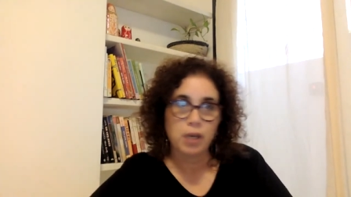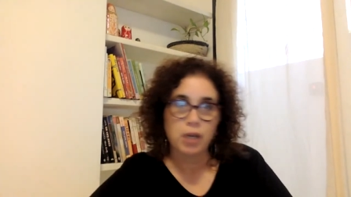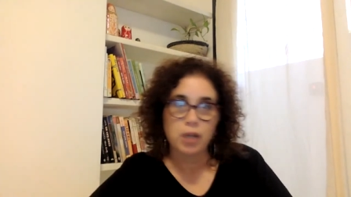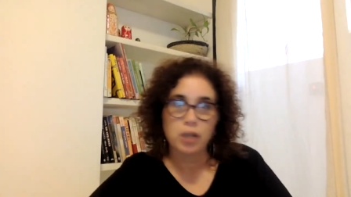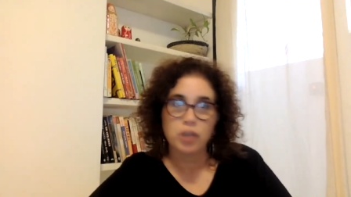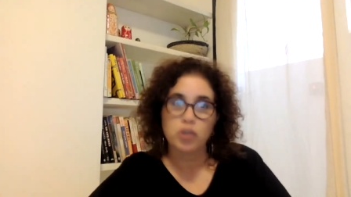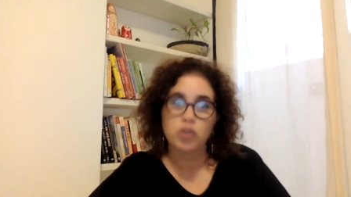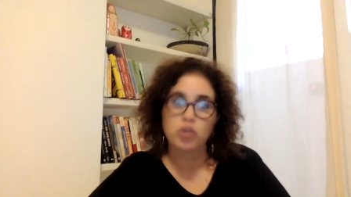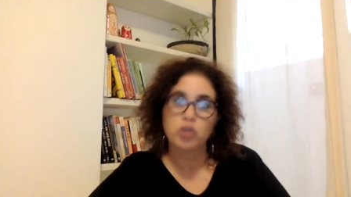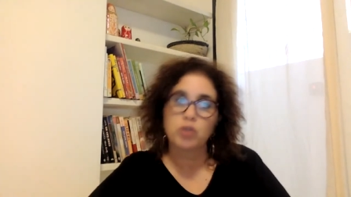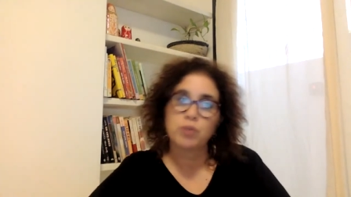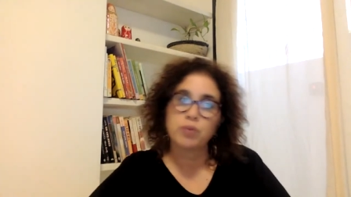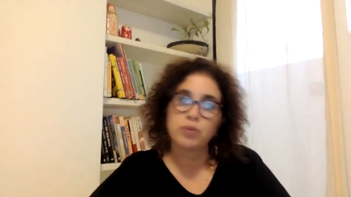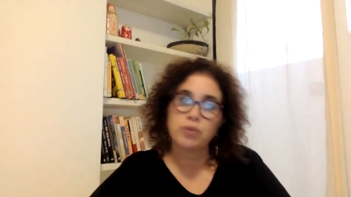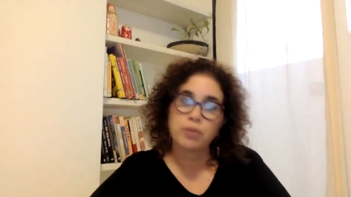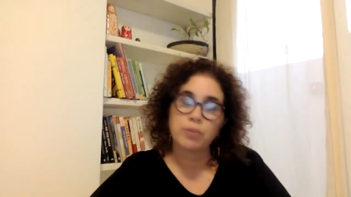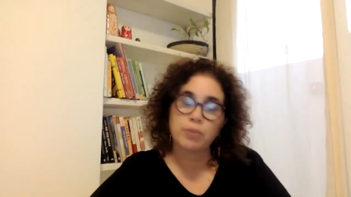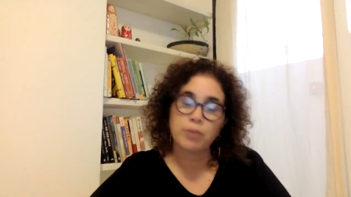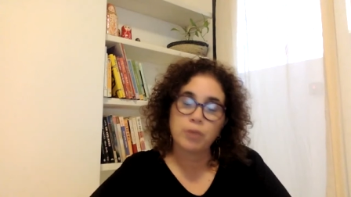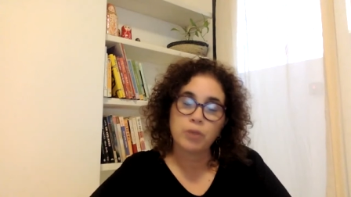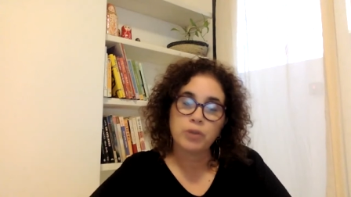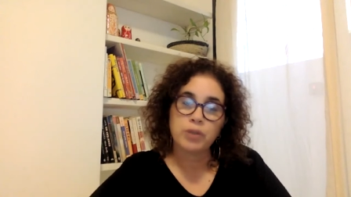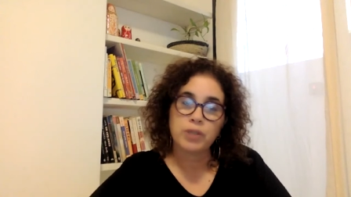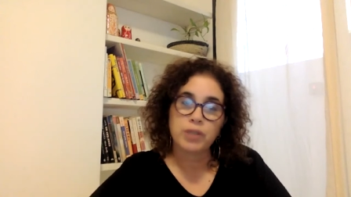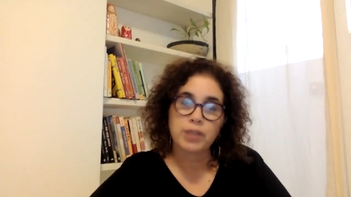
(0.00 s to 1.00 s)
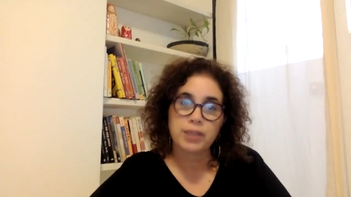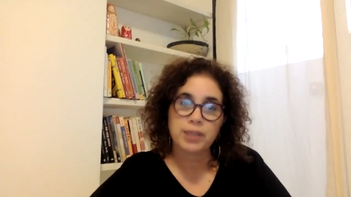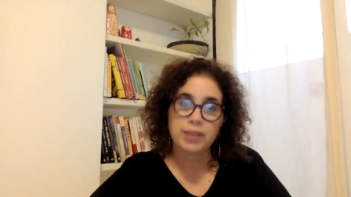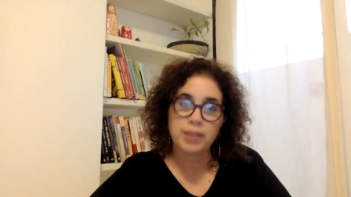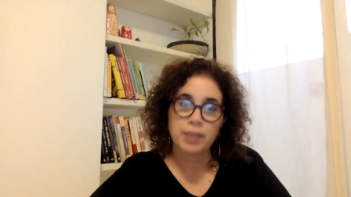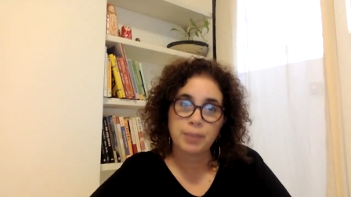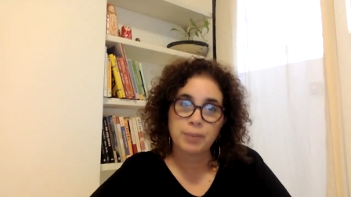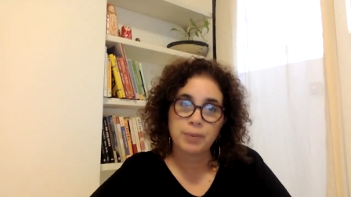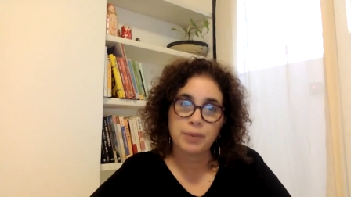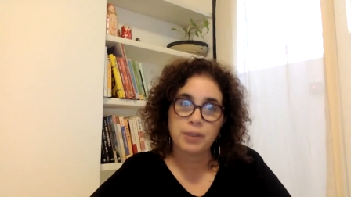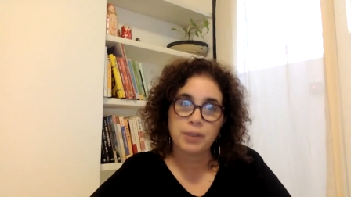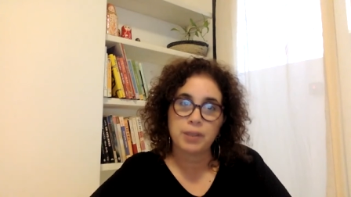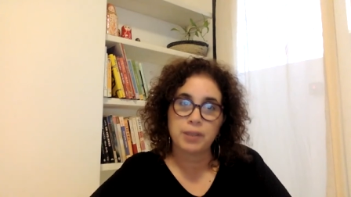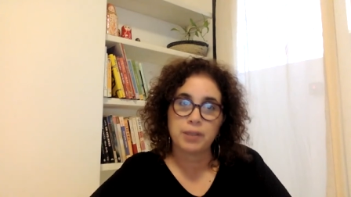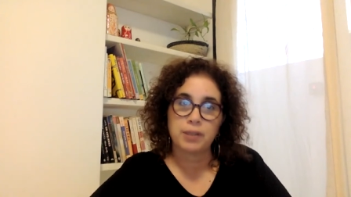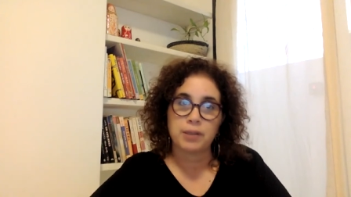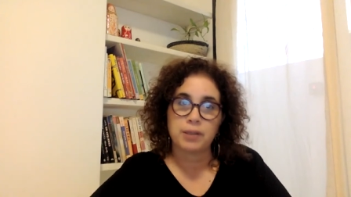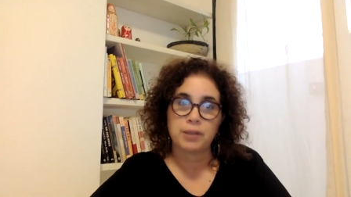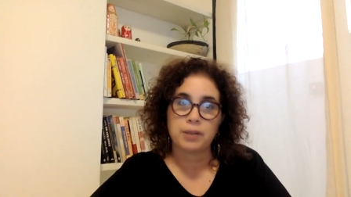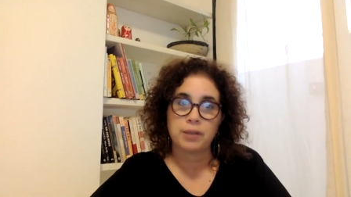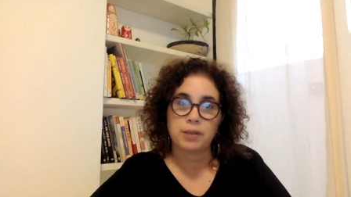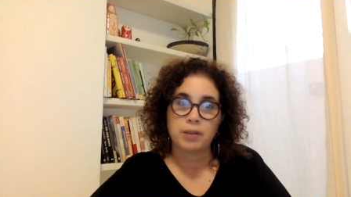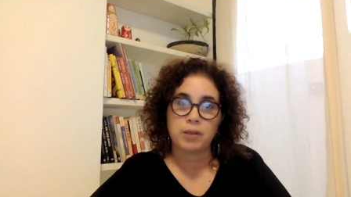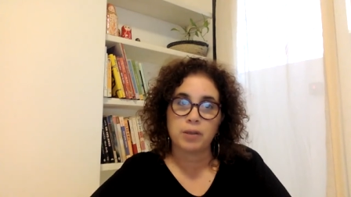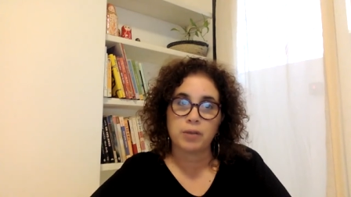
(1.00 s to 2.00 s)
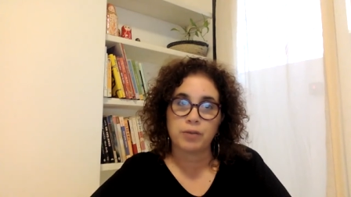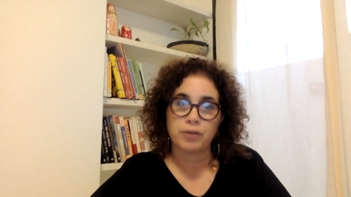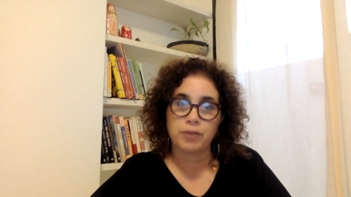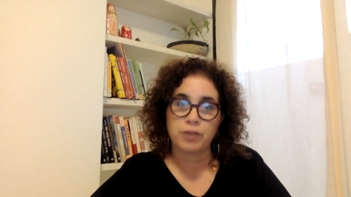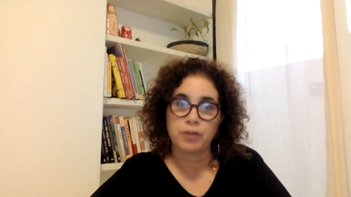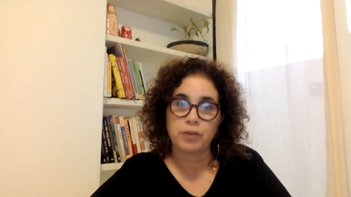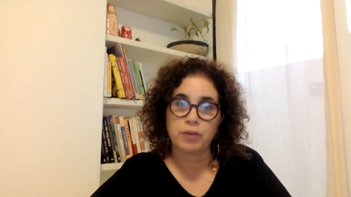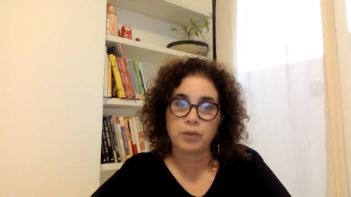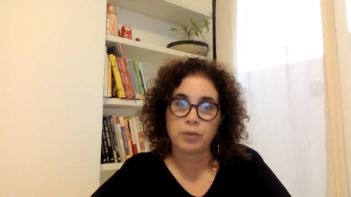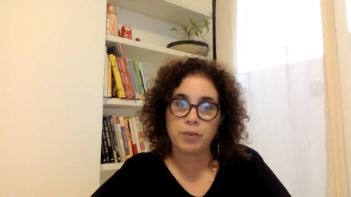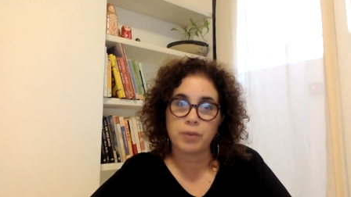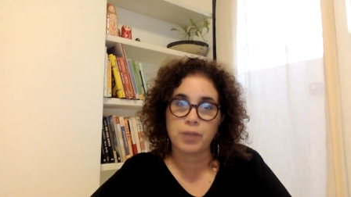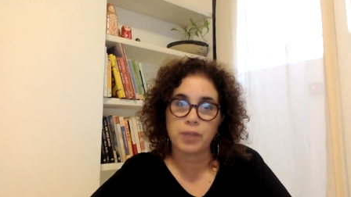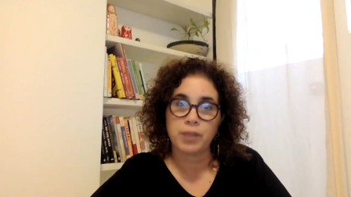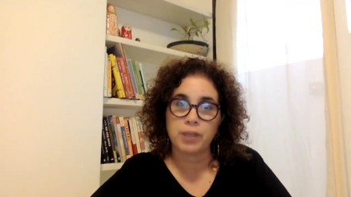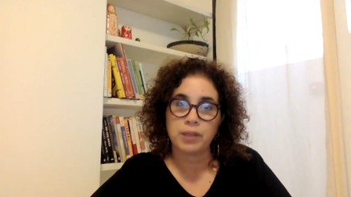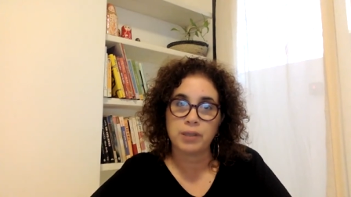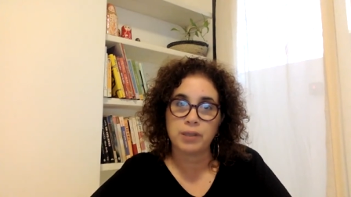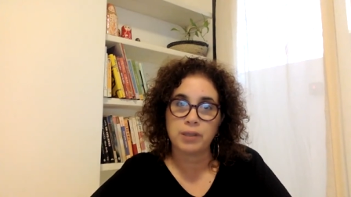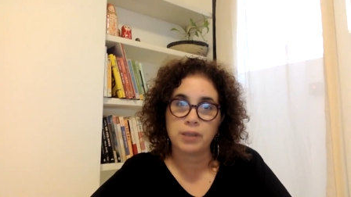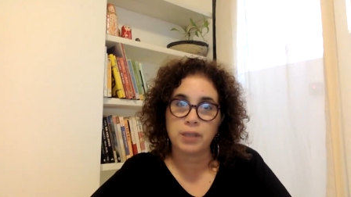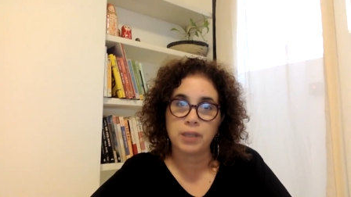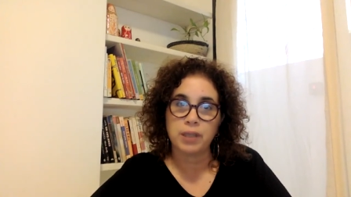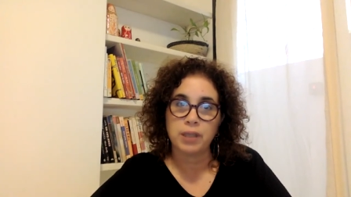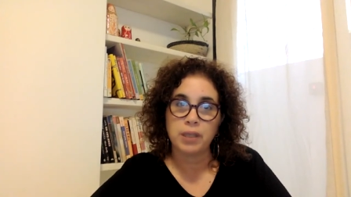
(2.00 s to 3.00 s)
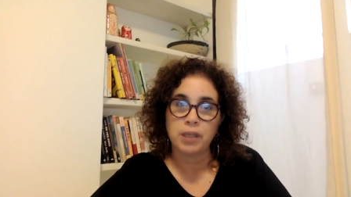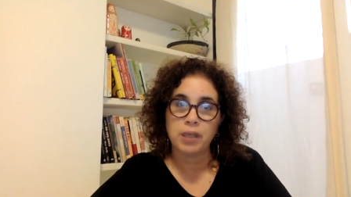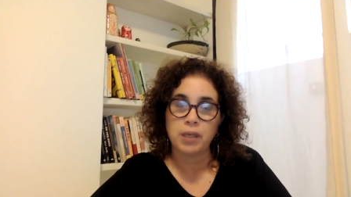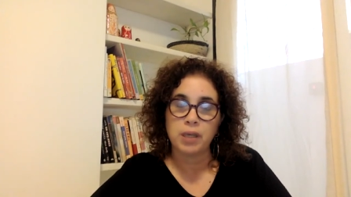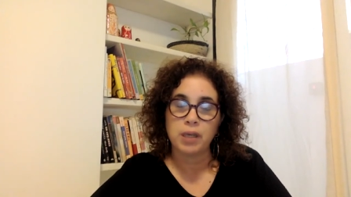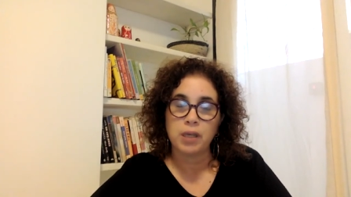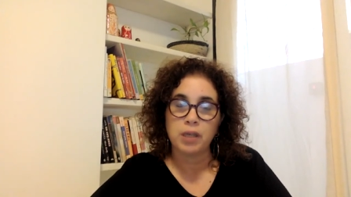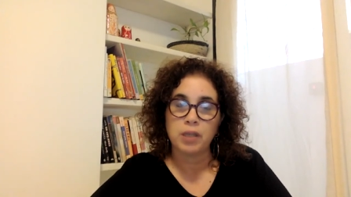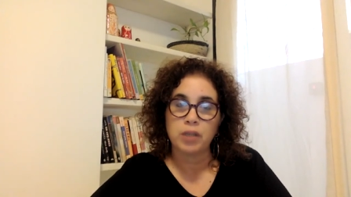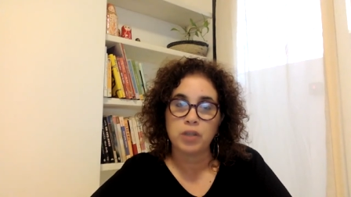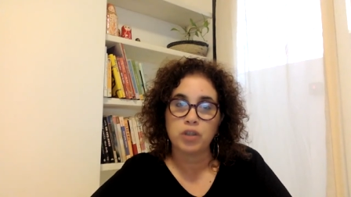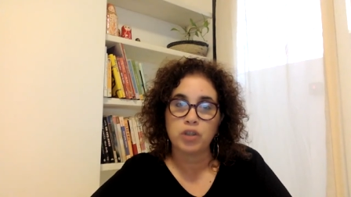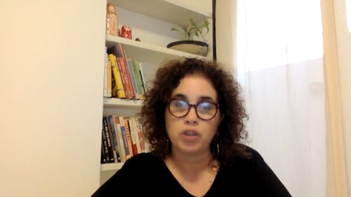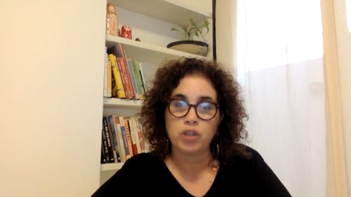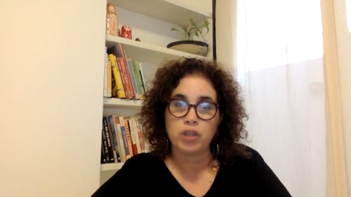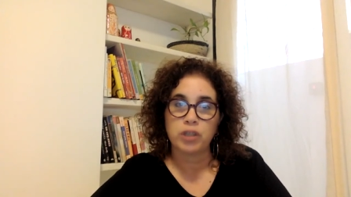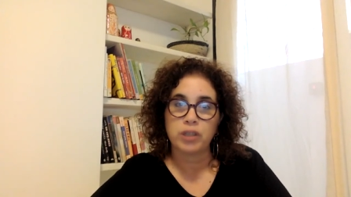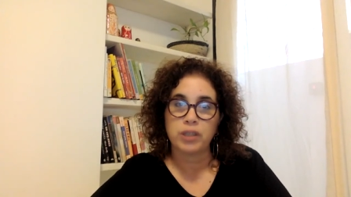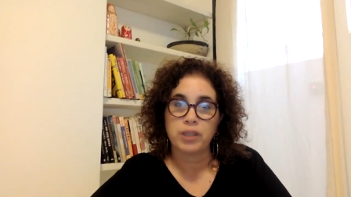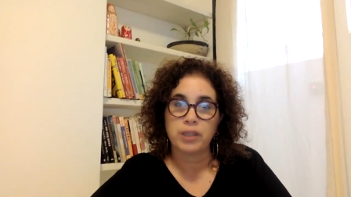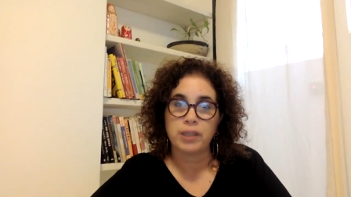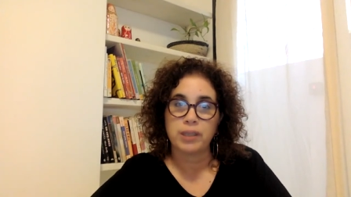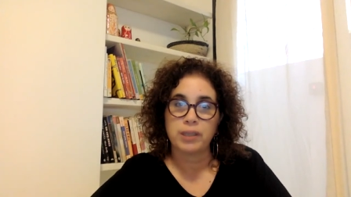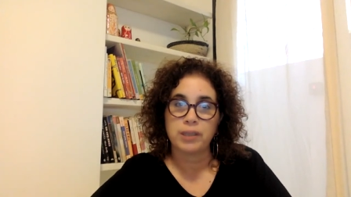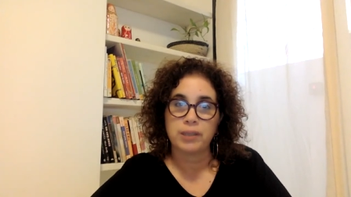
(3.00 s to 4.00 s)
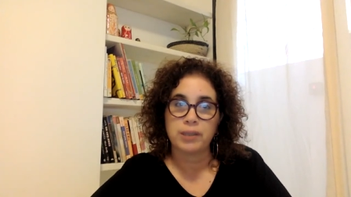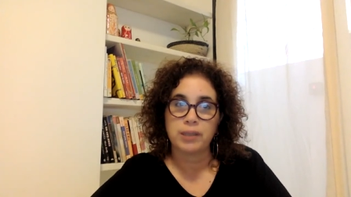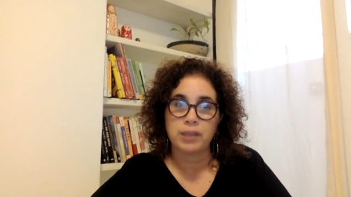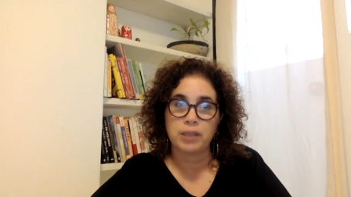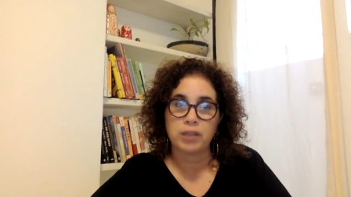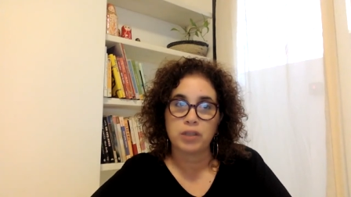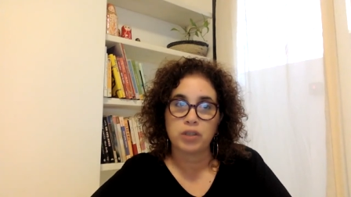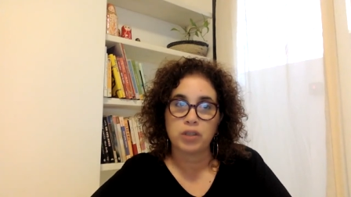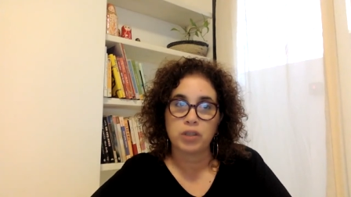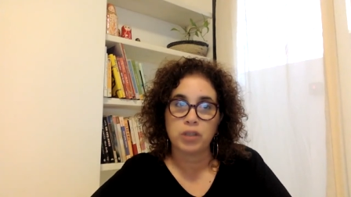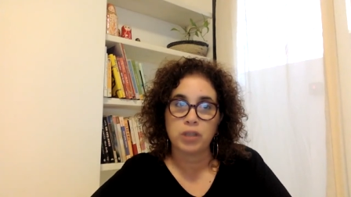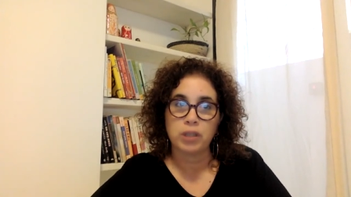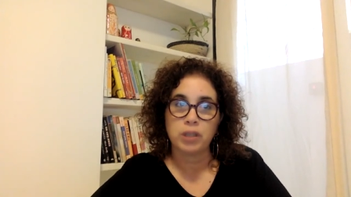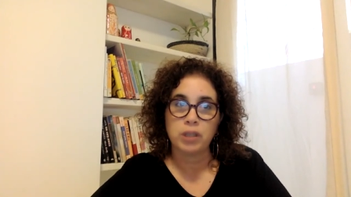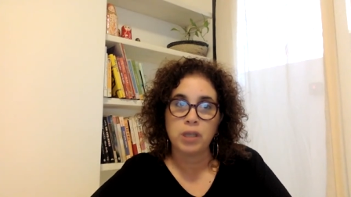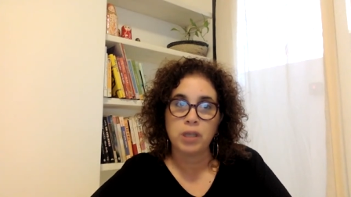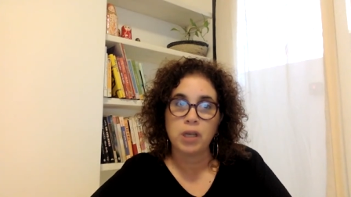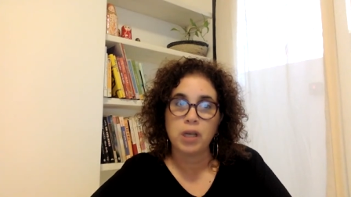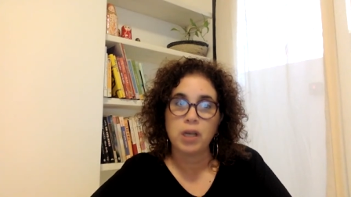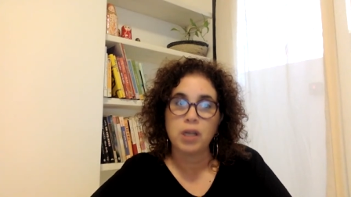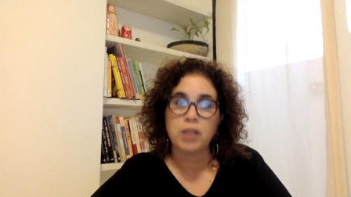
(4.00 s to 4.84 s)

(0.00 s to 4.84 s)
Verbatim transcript: should promote acceptance of vulnerability shared in a session,